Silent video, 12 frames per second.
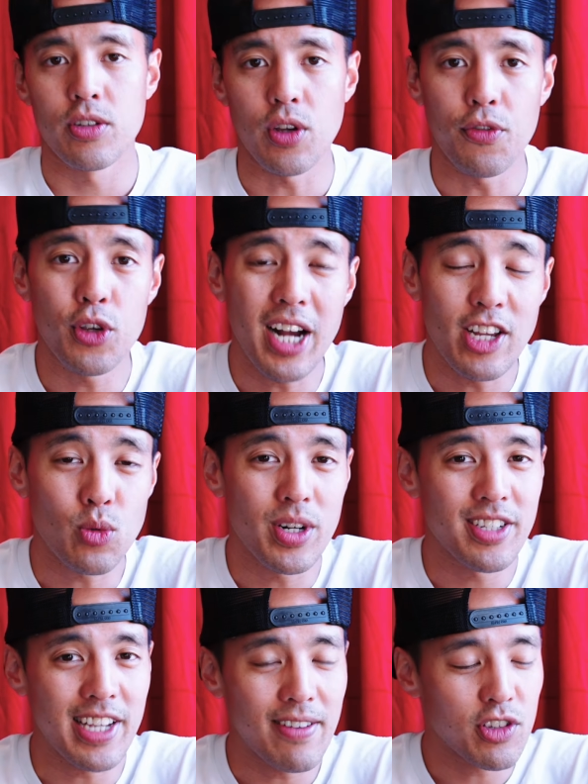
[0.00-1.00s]
So if you guys want
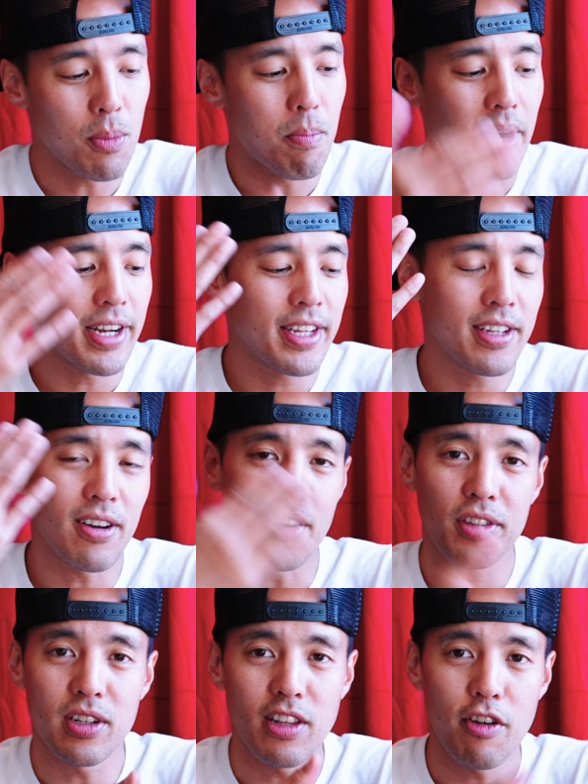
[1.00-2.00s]
to save some money
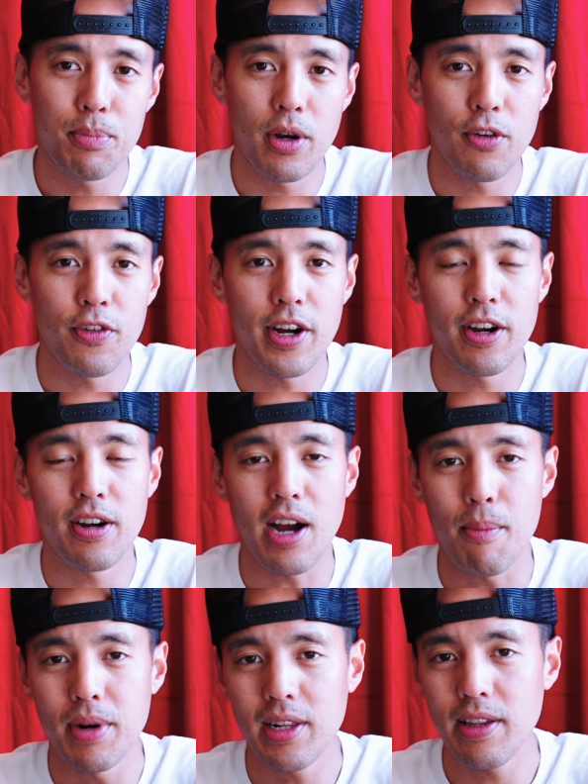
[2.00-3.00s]
on the Glove Purifier,
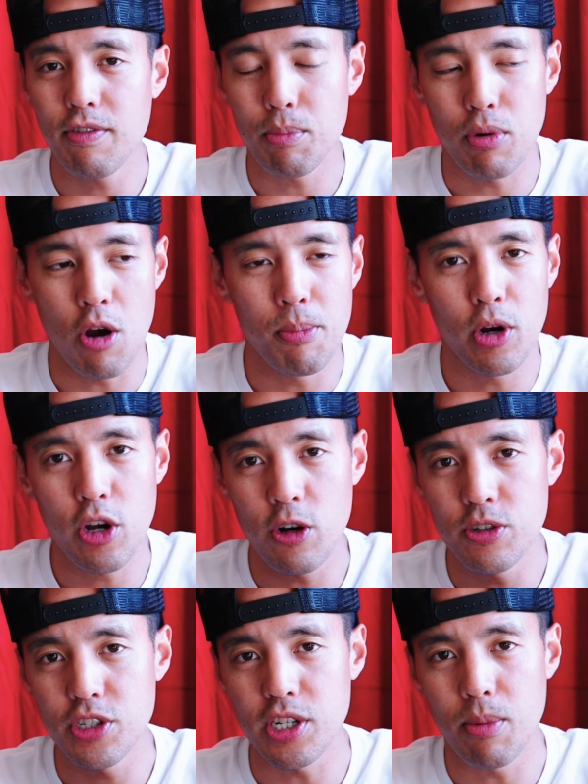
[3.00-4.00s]
I'm going to leave a promo
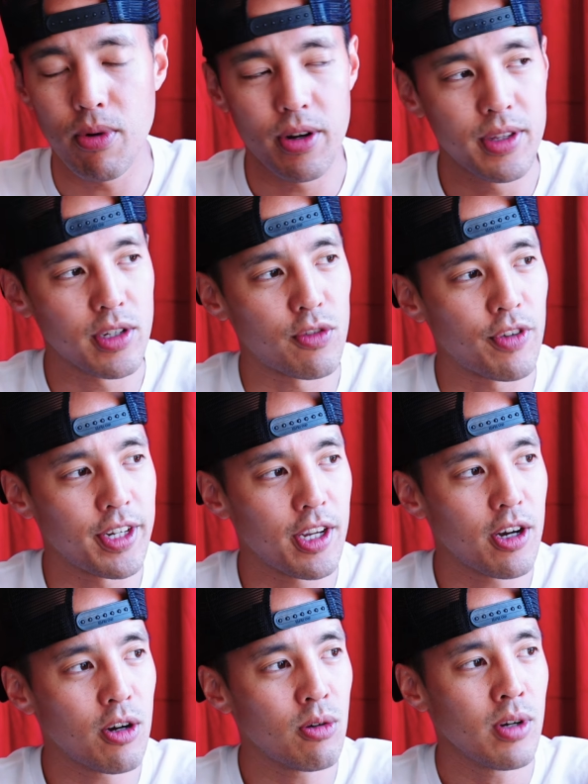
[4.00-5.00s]
code somewhere in this
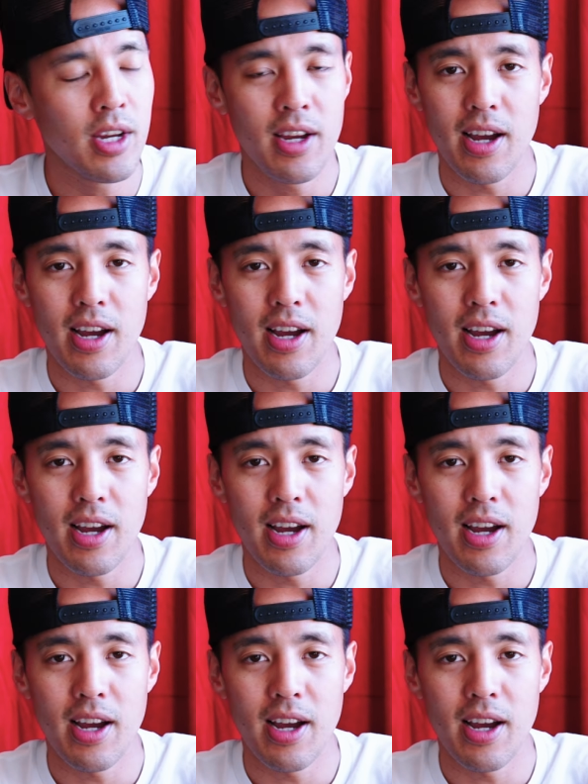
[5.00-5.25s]
video.